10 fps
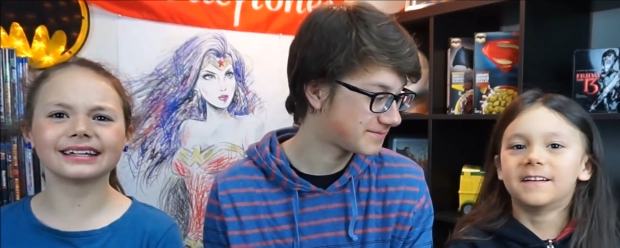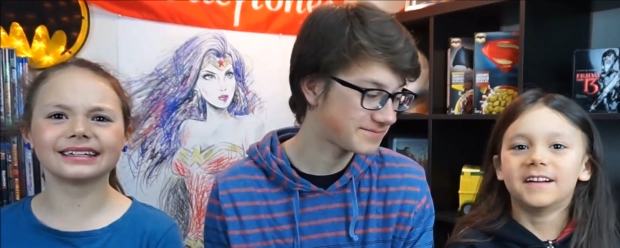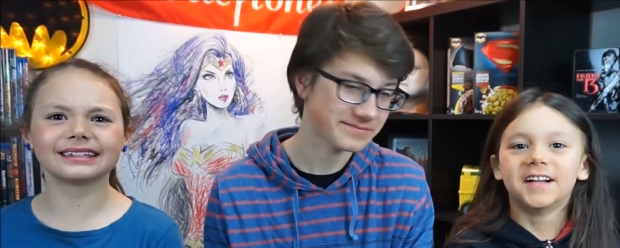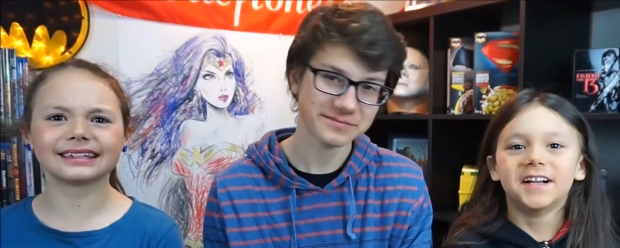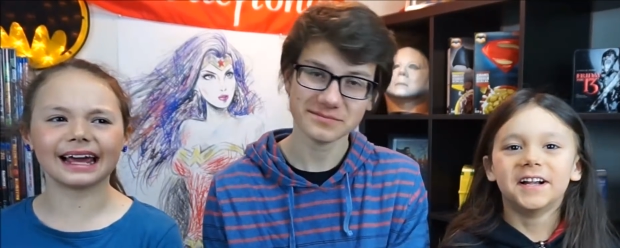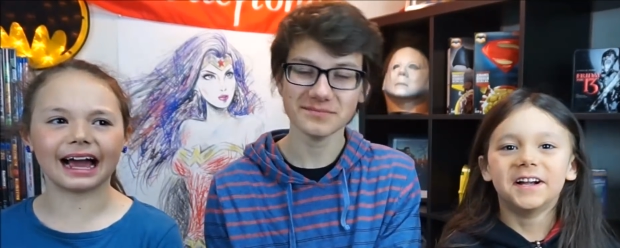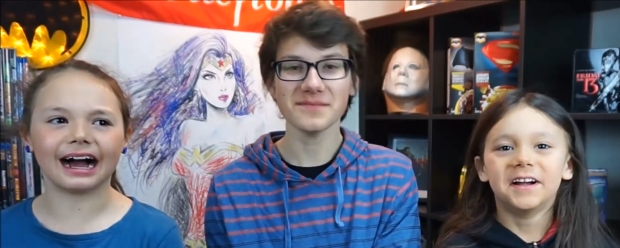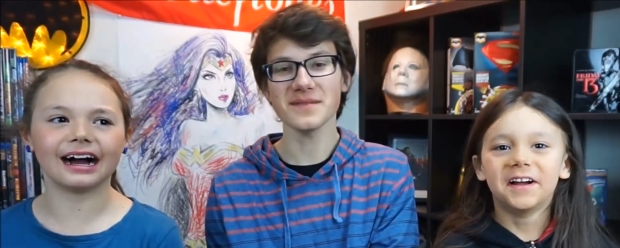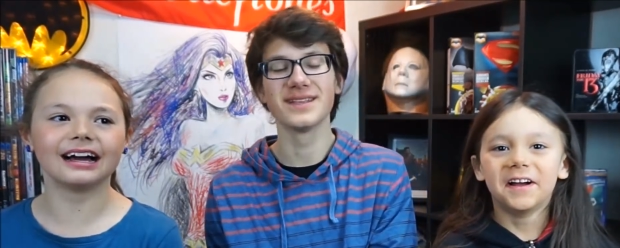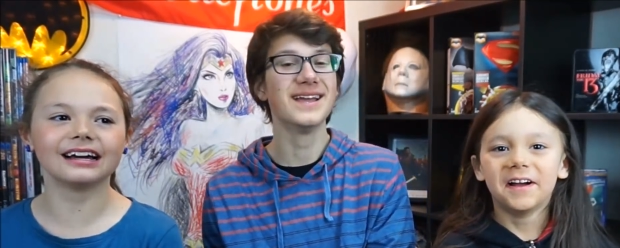Speaker 1: yeah.
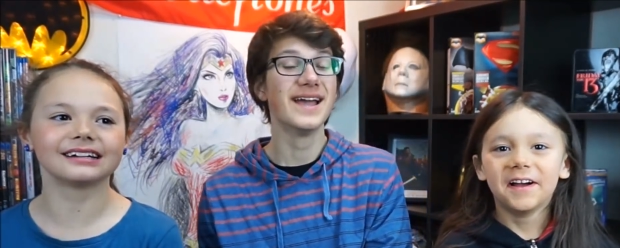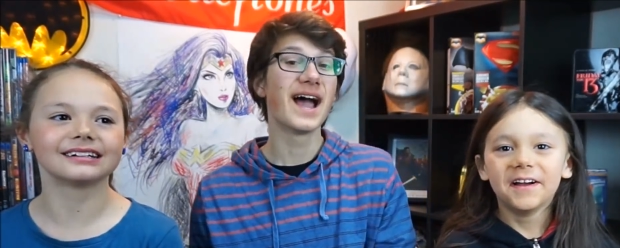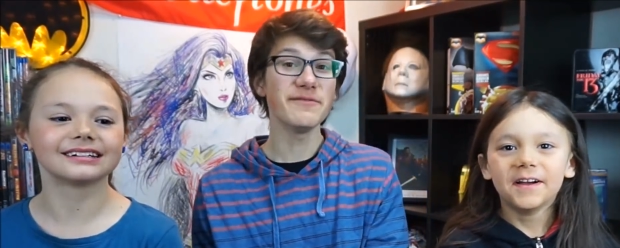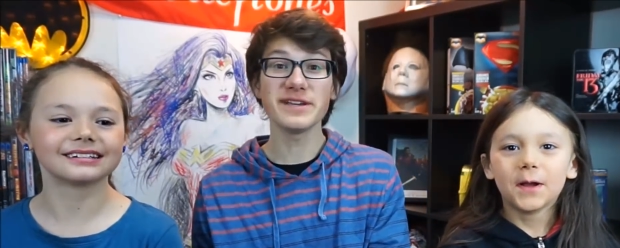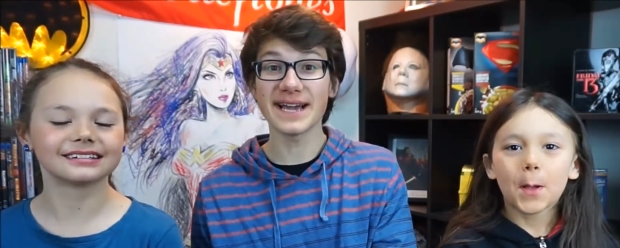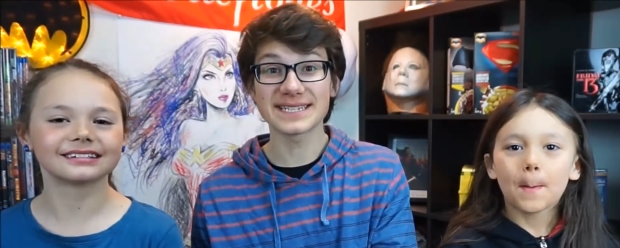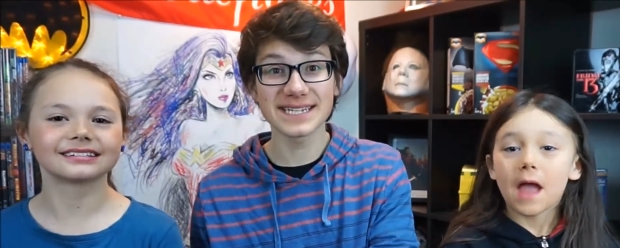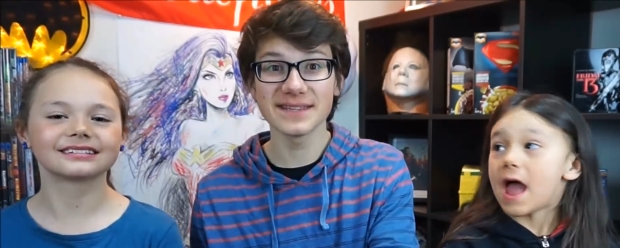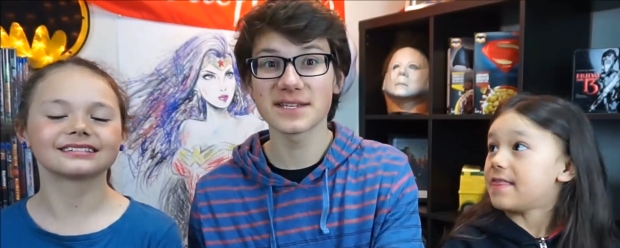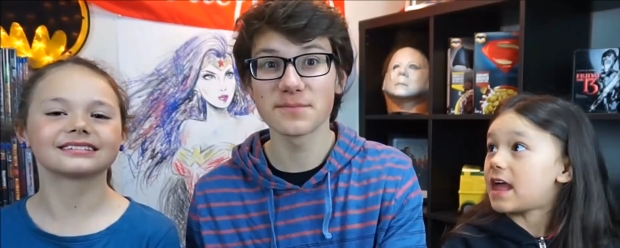Have you guys
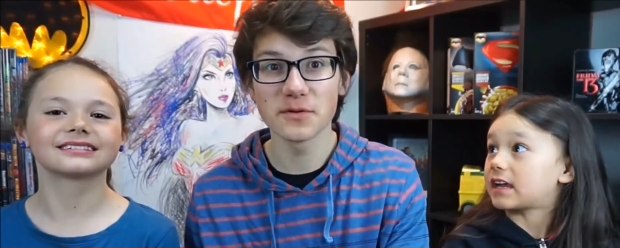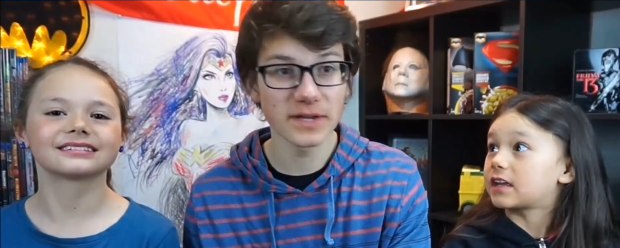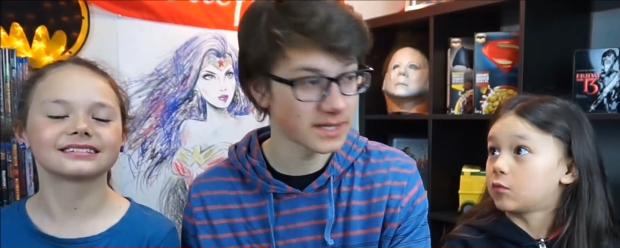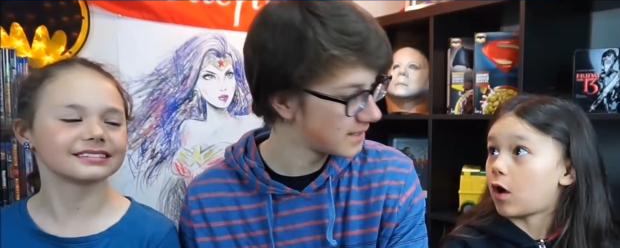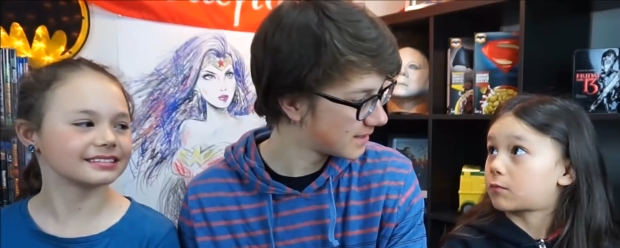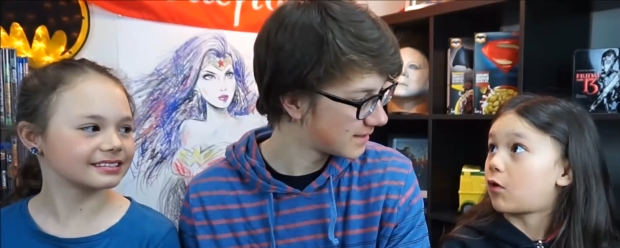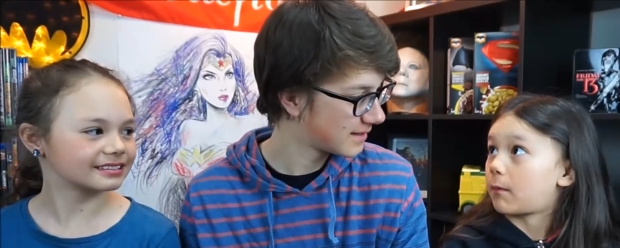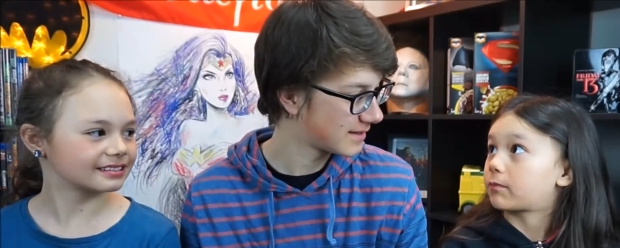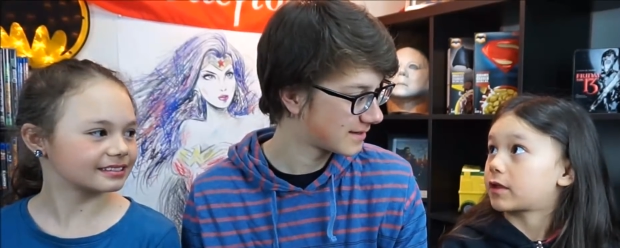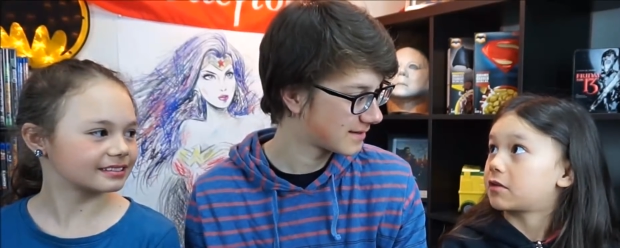seen this and movie?
Speaker 2: walk
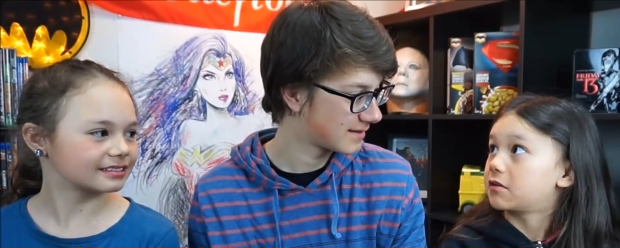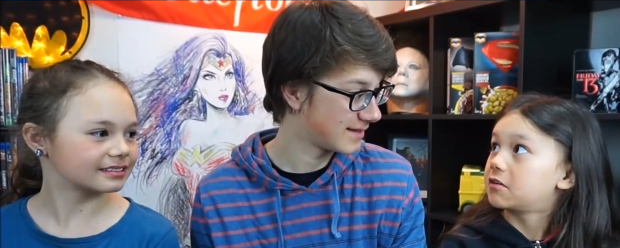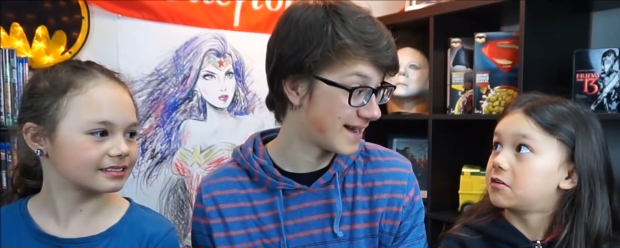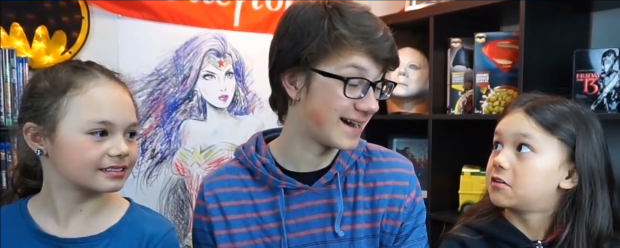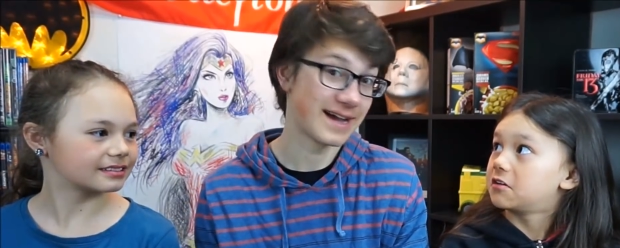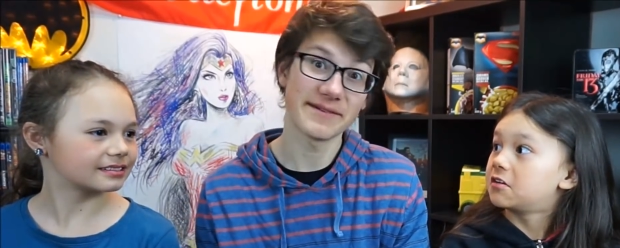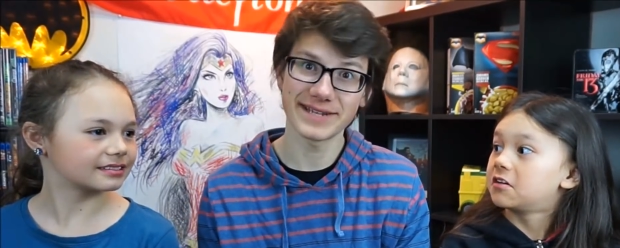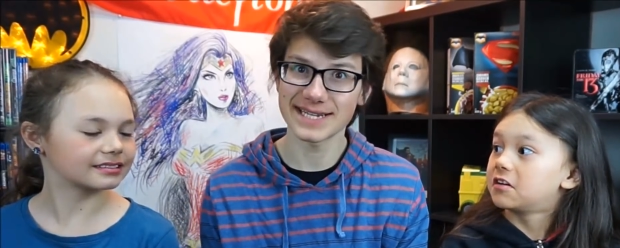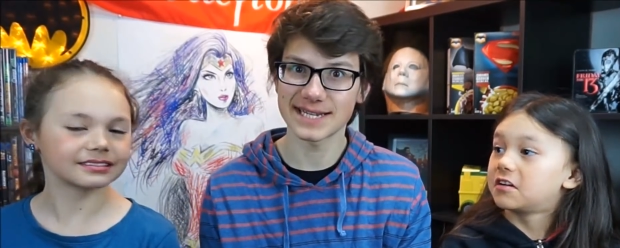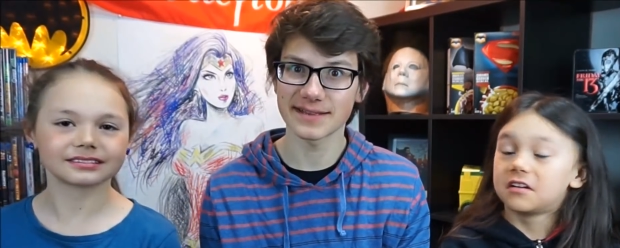properly.
Speaker 1: Yeah,
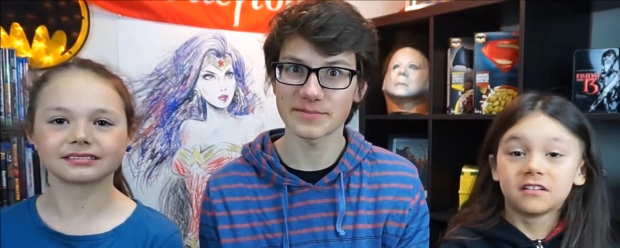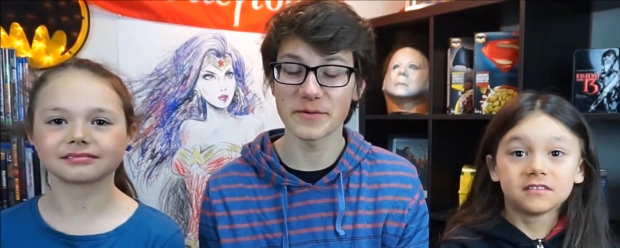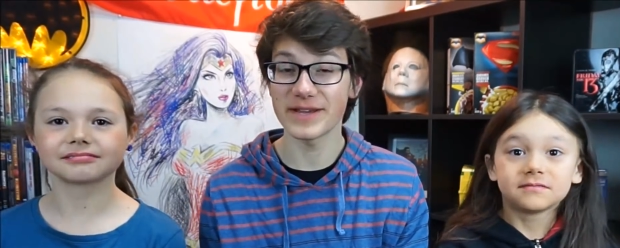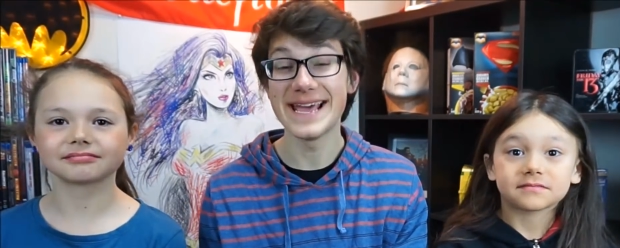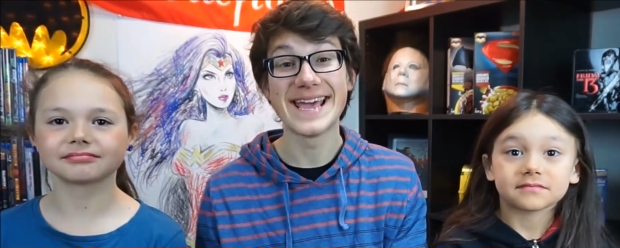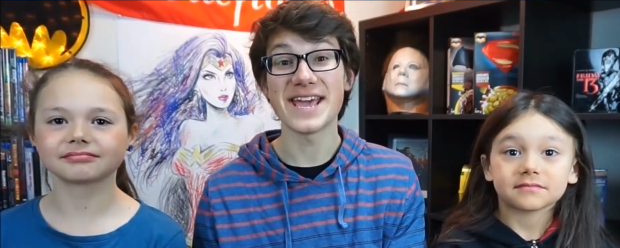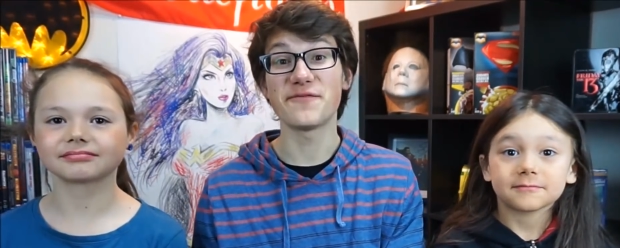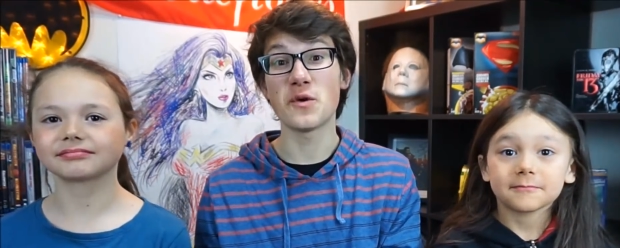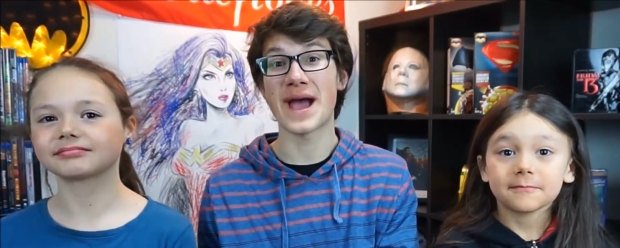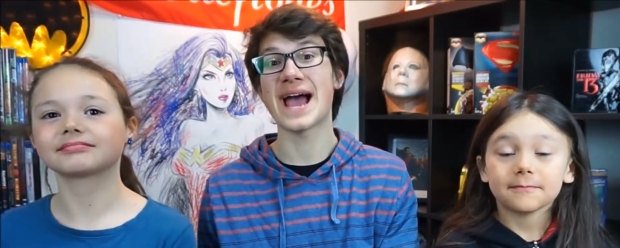have you guys seen this movie?
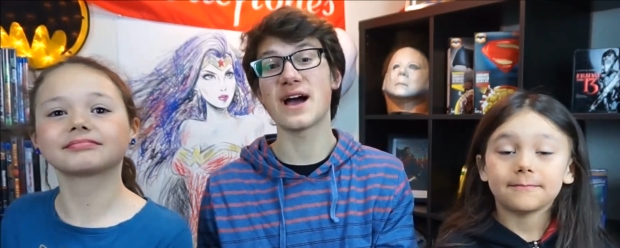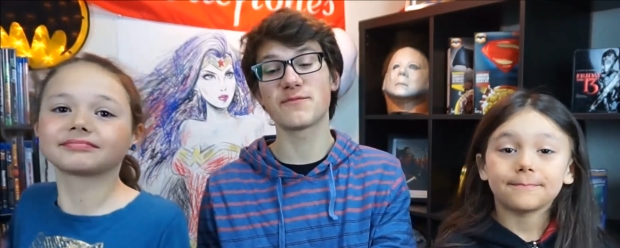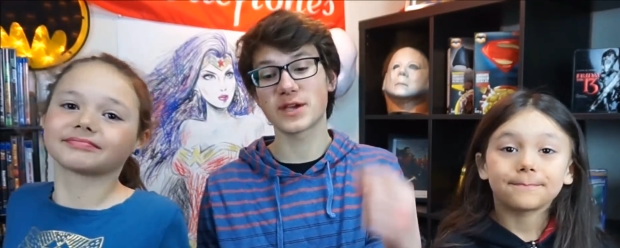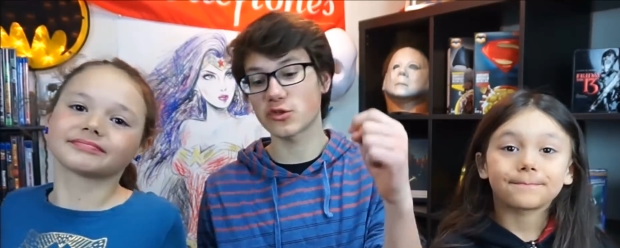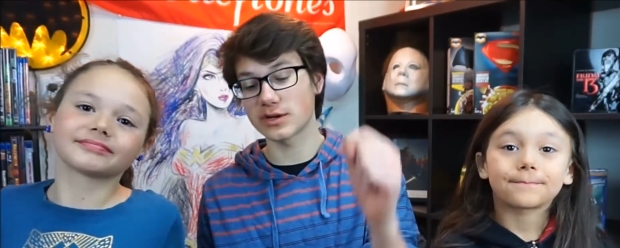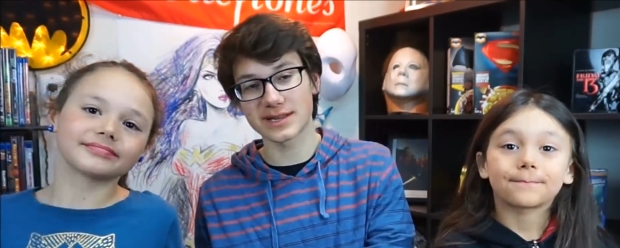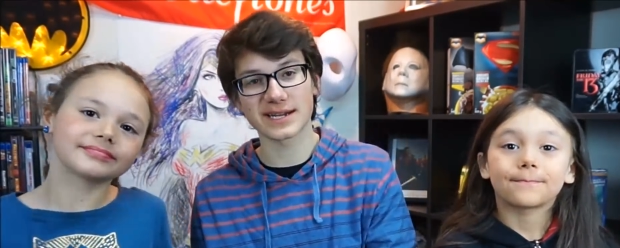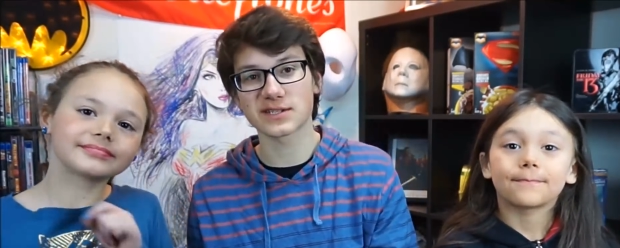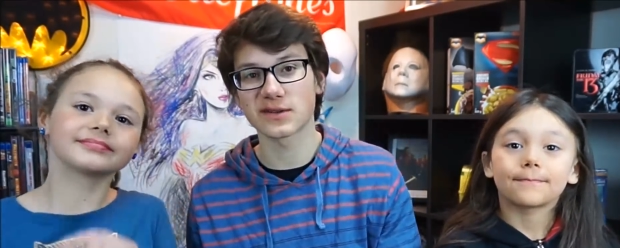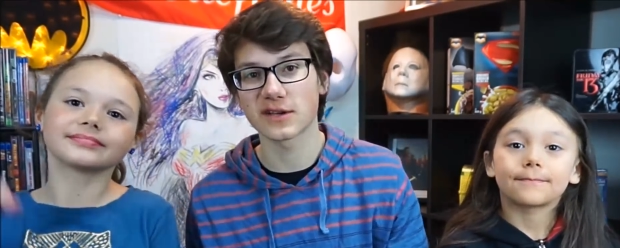If you have, make sure to
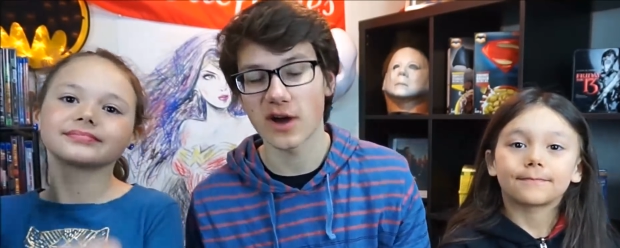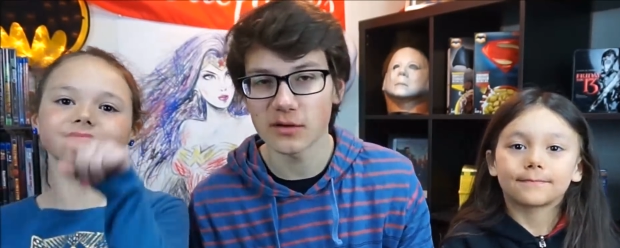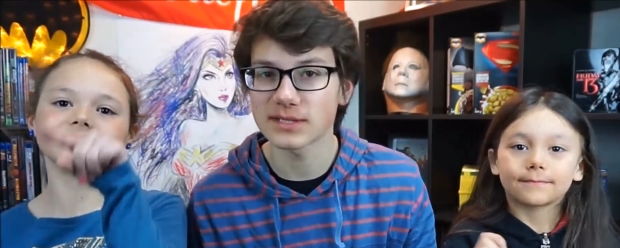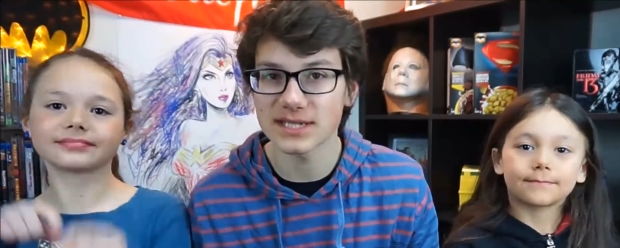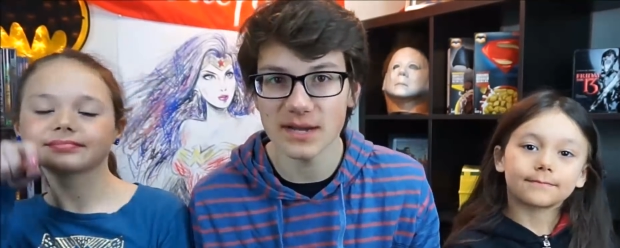let us know in the comments